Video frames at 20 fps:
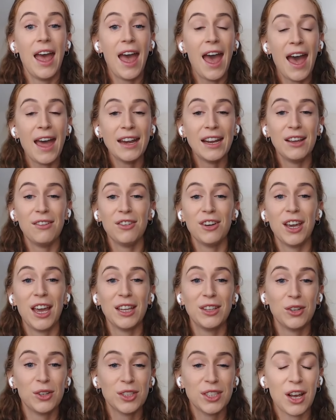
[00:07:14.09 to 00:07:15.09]
and even
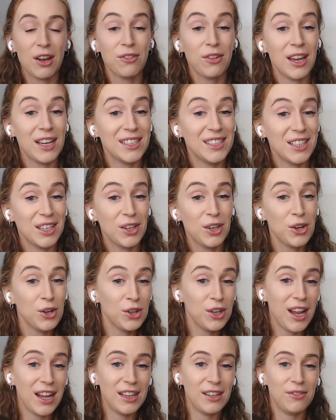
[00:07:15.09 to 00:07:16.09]
get yourself a secure
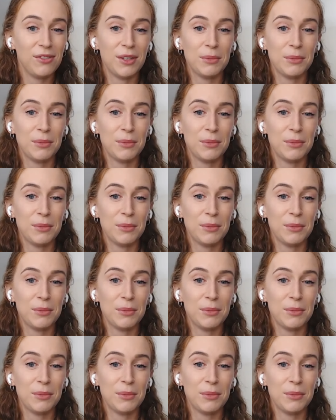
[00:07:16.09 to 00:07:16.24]
Native